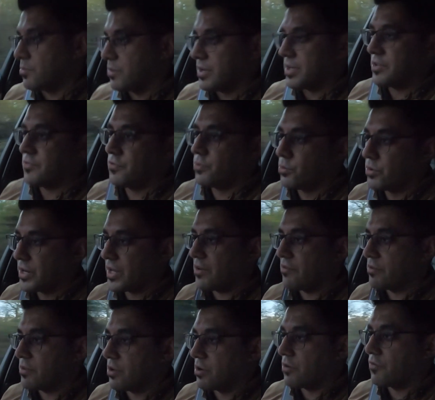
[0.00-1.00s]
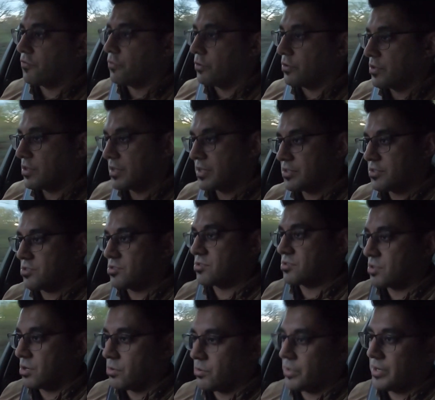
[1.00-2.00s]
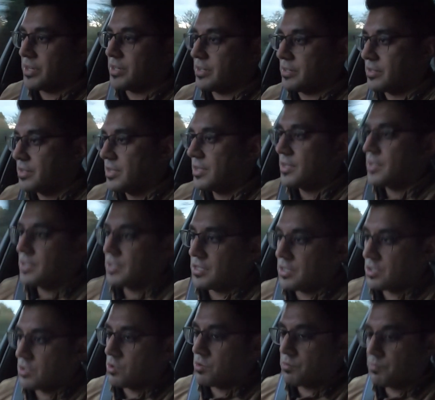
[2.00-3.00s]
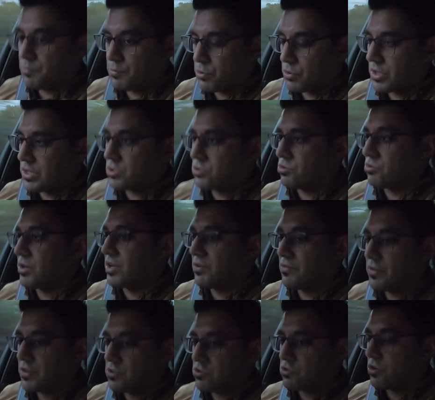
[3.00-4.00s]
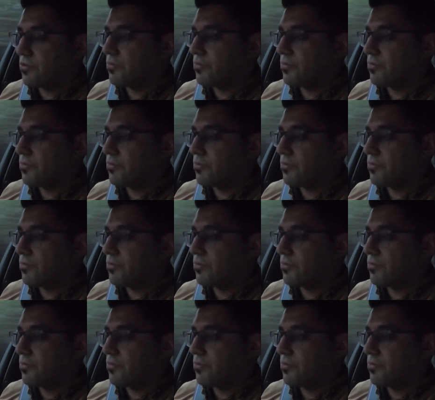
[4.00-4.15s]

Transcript: where if you want to have a lot of fun, you can just go ahead and, you know, put it into rear-wheel drive